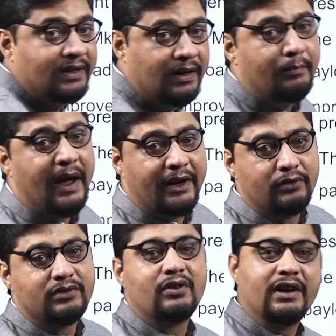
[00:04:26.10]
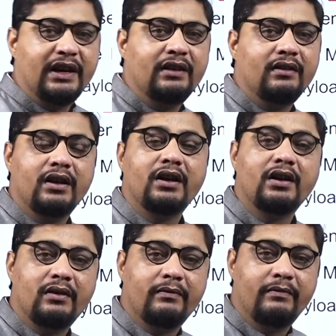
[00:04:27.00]
MK2. So again,
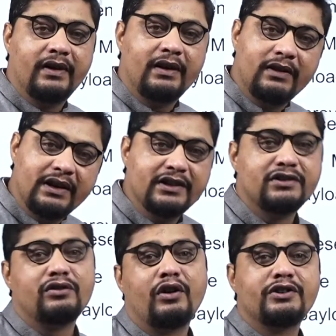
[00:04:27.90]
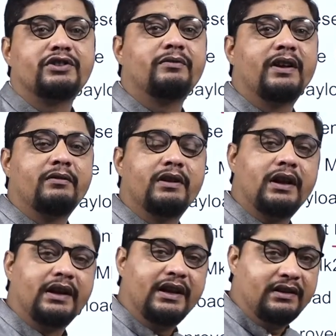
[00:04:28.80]
whenever it is launched, whenever
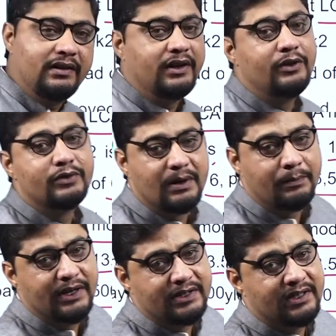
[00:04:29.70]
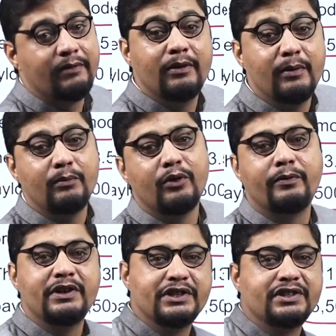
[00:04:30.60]
again news appears, there will be more
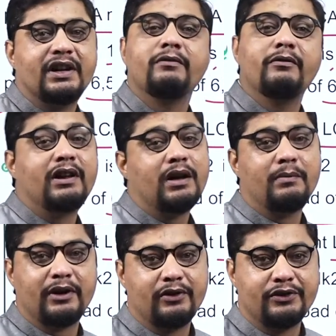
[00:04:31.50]
features that we will come across.